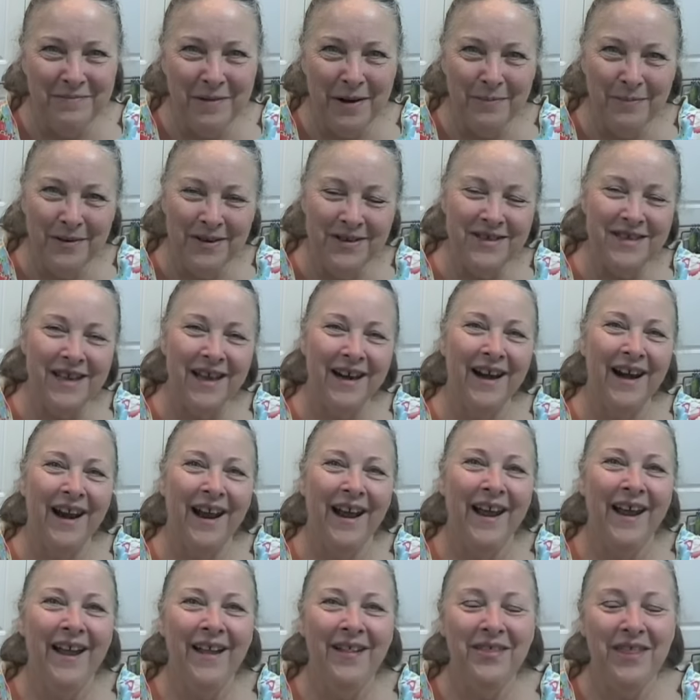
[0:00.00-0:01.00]
members that
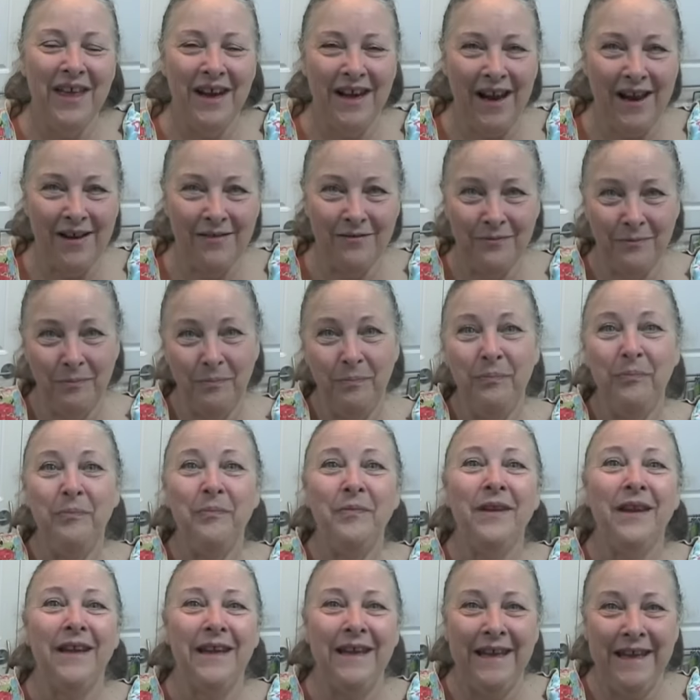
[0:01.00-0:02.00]
have
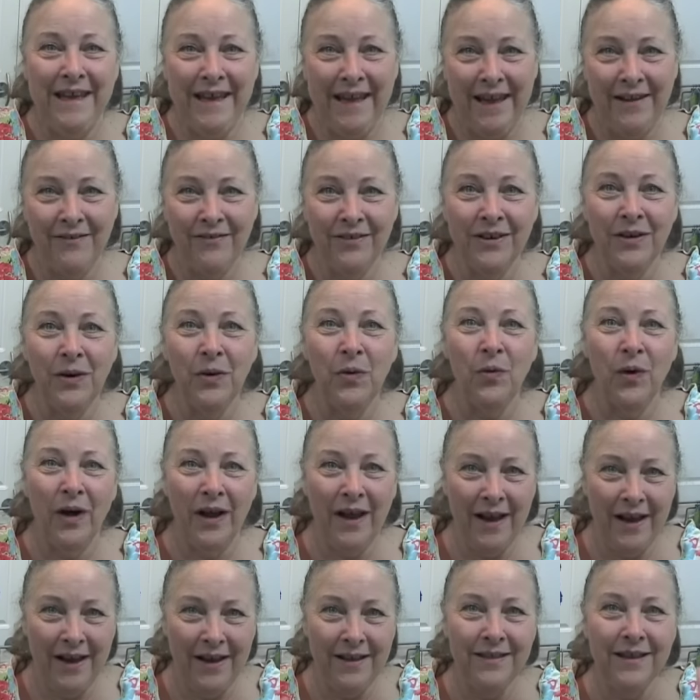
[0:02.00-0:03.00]
given
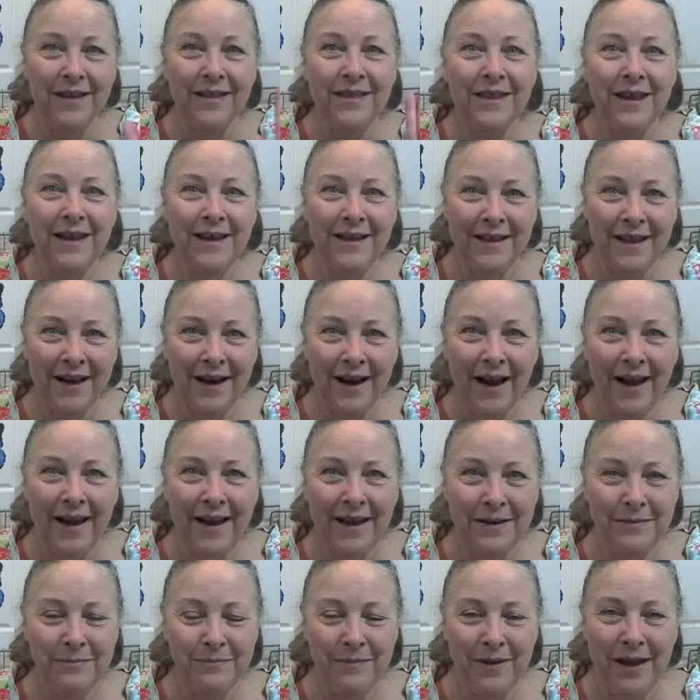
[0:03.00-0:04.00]
away the thing that I
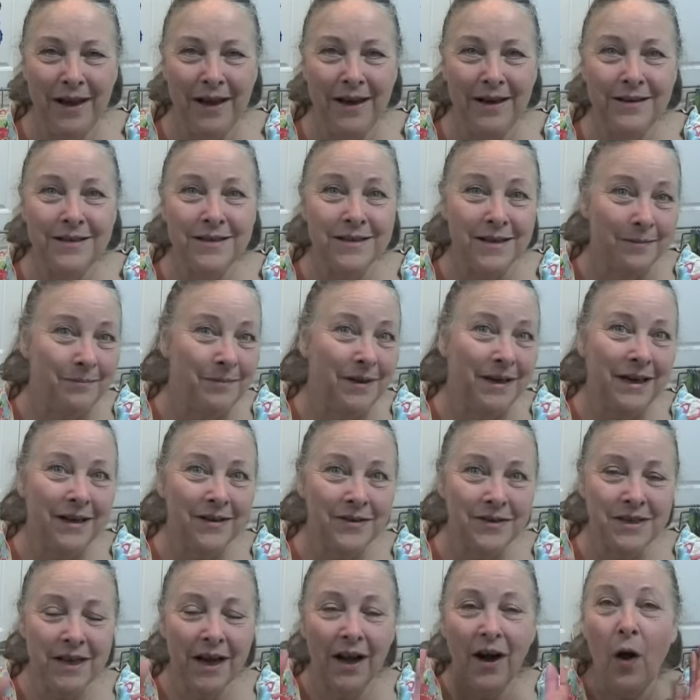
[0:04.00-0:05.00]
had made. Somebody
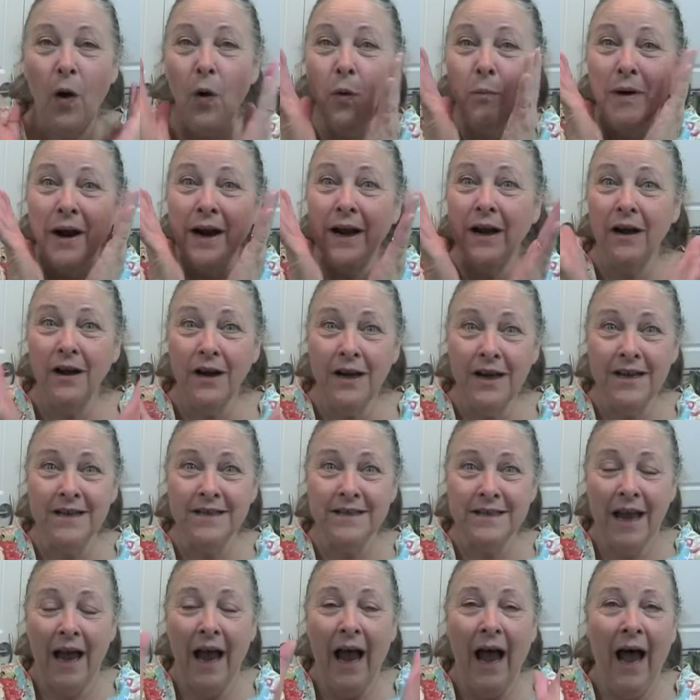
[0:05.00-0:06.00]
else said, "Oh my
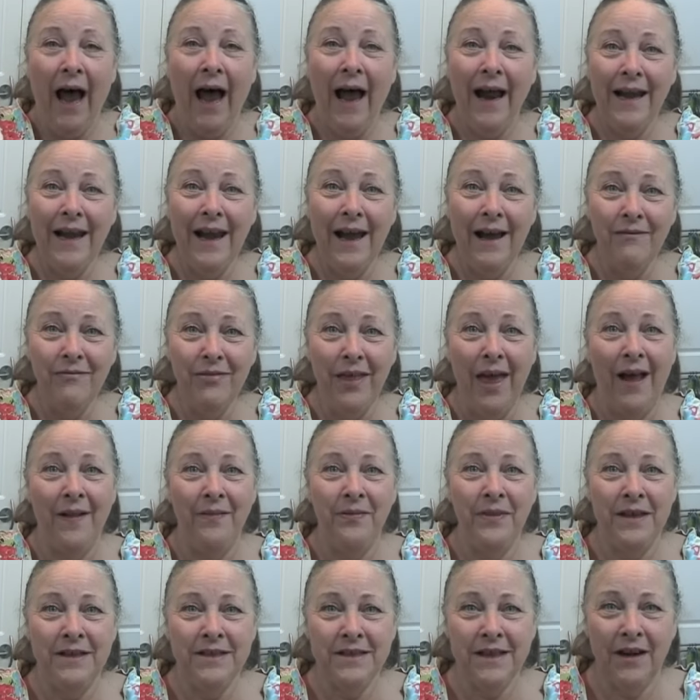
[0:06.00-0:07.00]
goodness, I love that,"
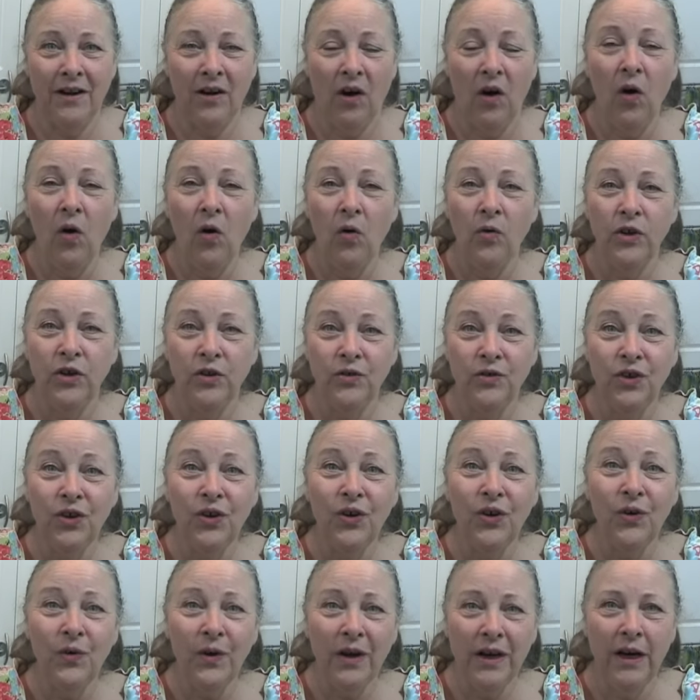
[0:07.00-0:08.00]
and they said, "Oh, you
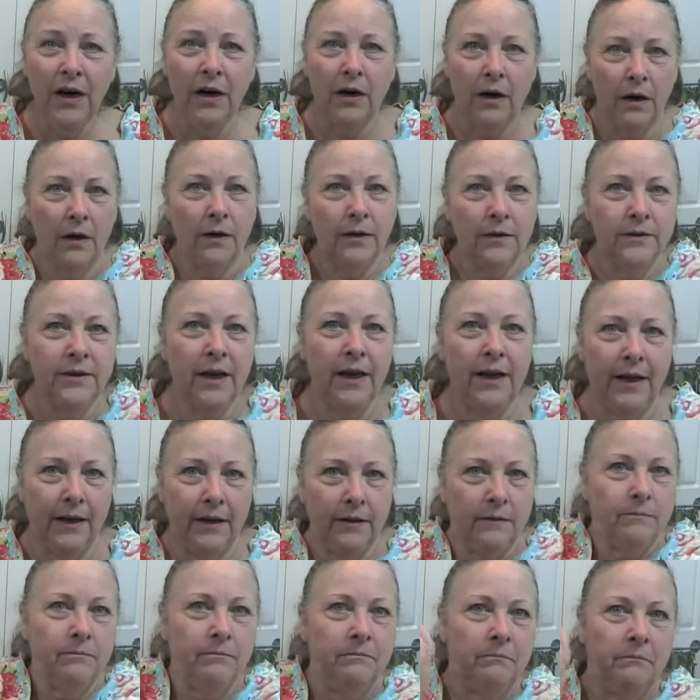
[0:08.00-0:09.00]
do? Here, take it."